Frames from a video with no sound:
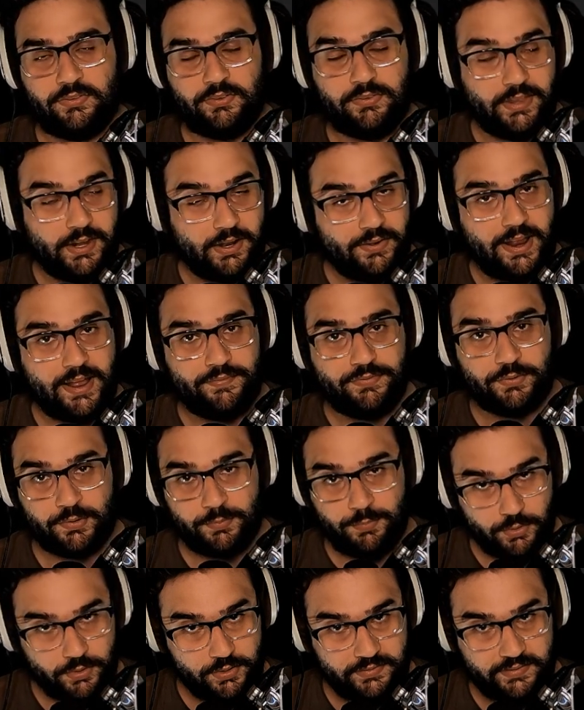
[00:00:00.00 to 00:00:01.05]
so they don't have to
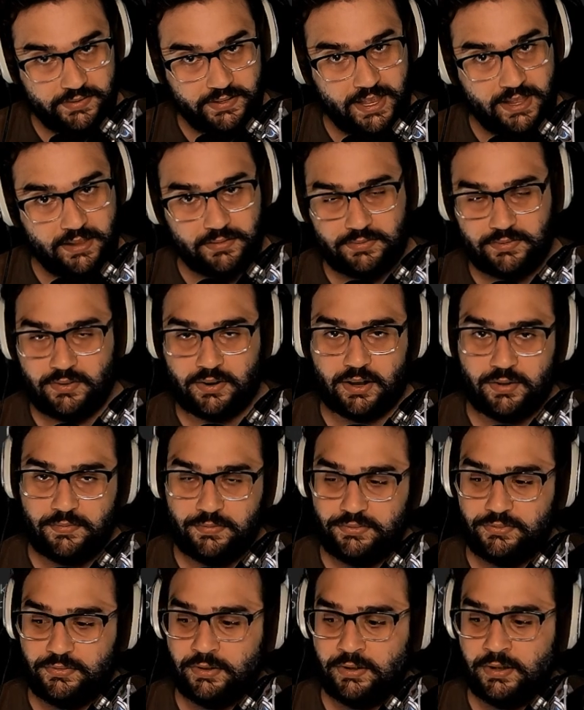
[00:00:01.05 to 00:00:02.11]
report it to Galaxy
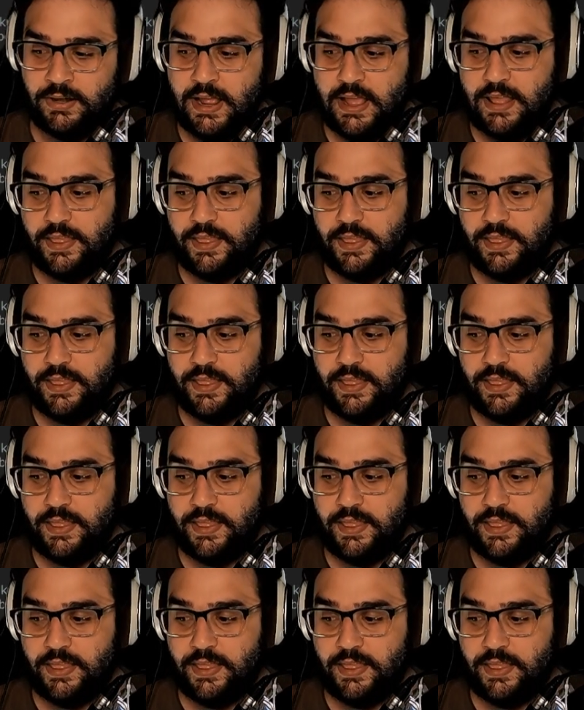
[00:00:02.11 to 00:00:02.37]
Harvester.